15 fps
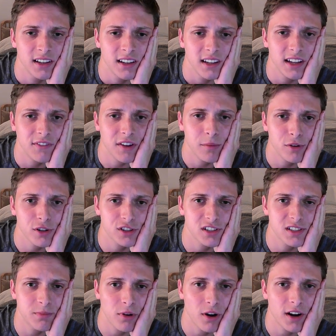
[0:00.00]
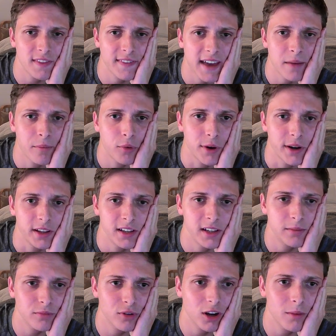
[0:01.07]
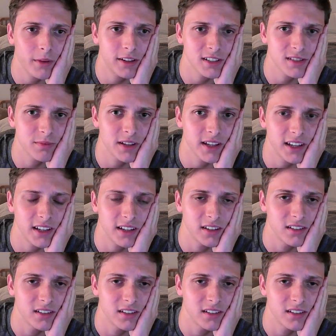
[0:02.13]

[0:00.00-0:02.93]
If I push this pawn at that point, he can probably just play